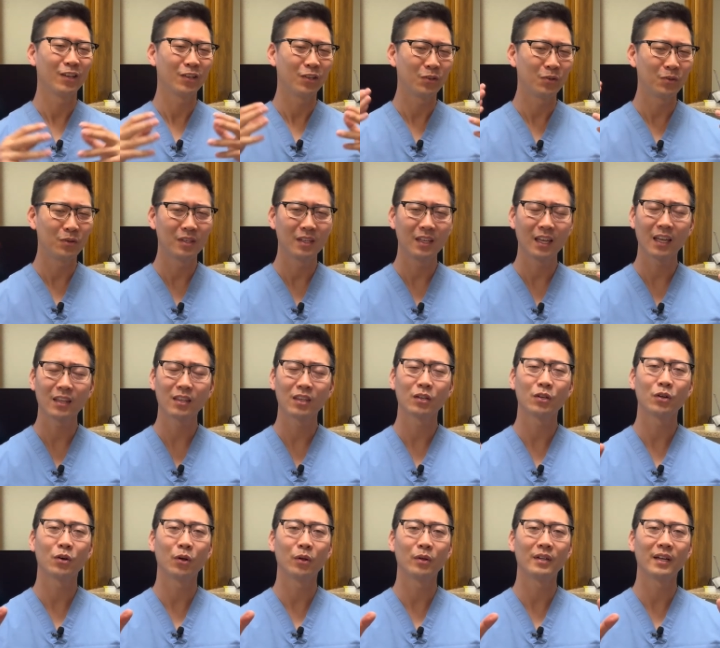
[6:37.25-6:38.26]
You get the
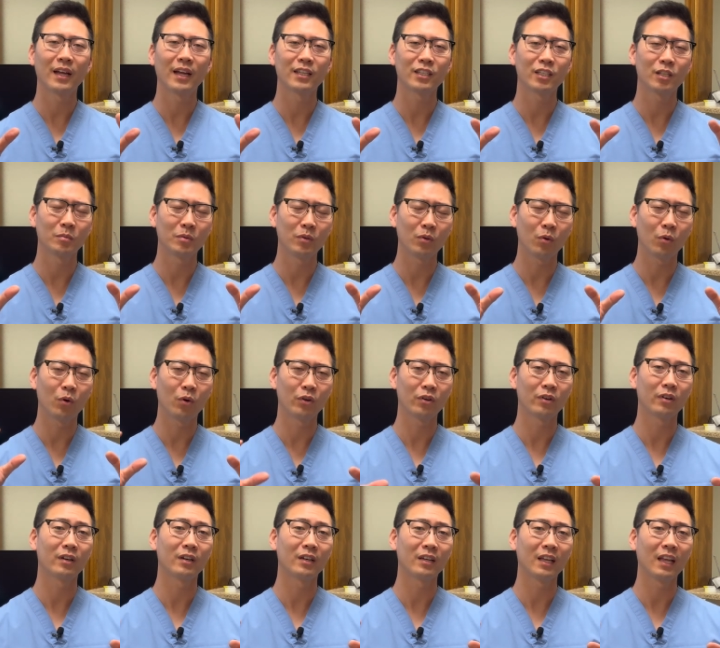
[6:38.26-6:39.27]
colonoscopy
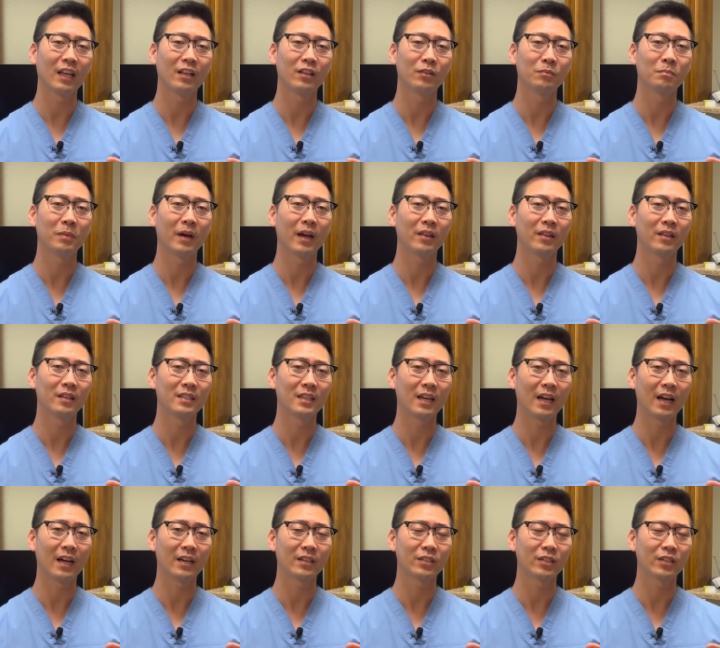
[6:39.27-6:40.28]
order in by the
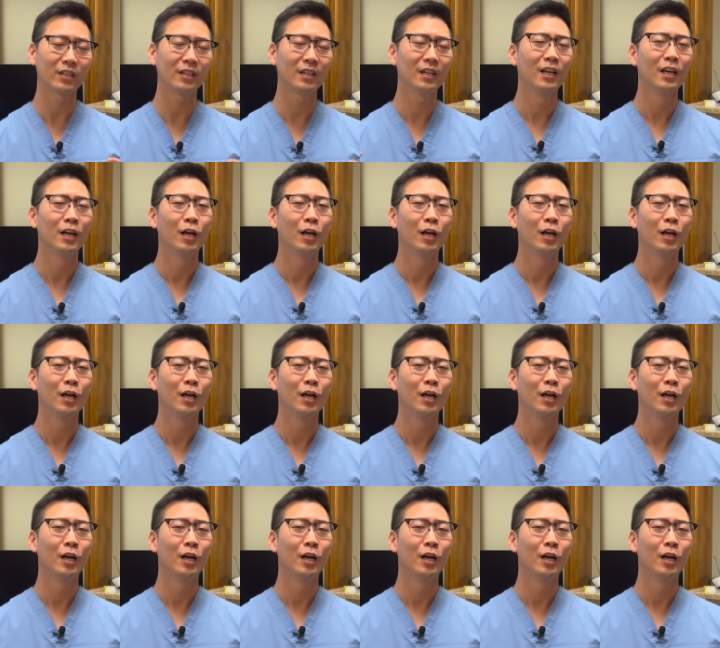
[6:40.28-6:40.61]
doctor